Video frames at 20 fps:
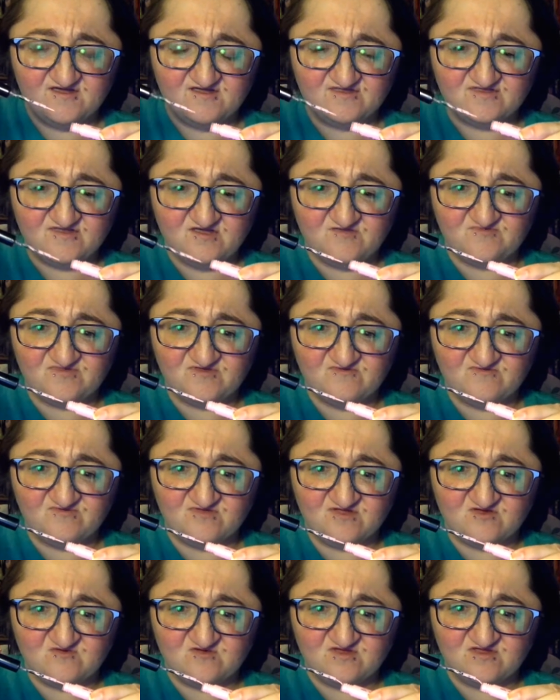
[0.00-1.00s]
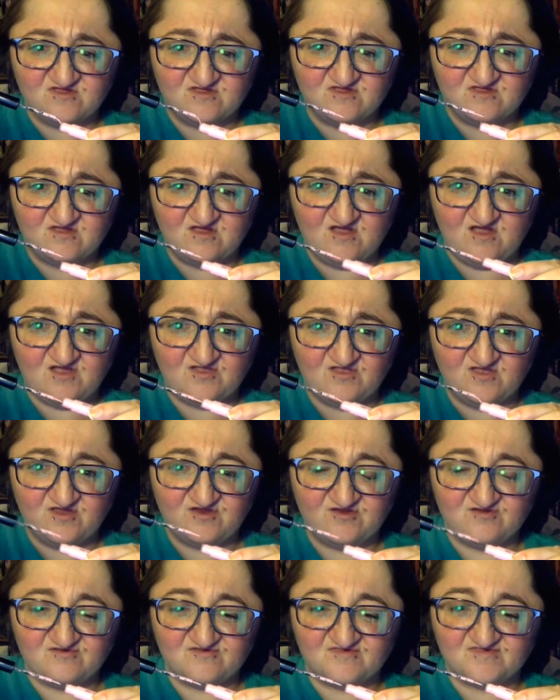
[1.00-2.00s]
types of liquid
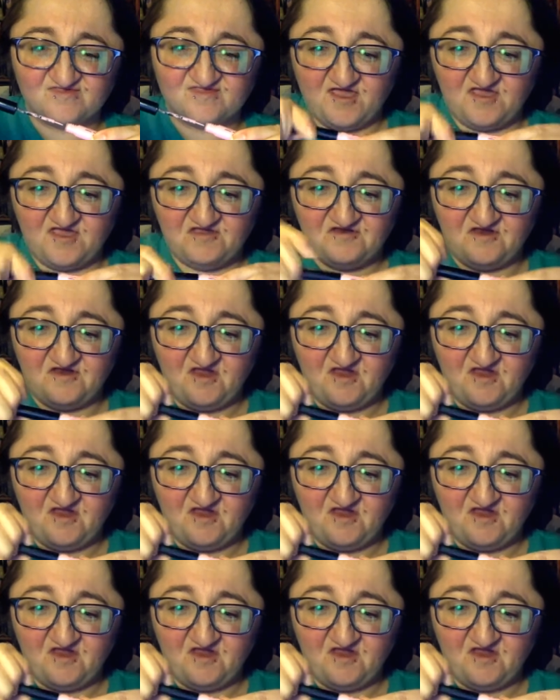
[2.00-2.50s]
eyeliners. And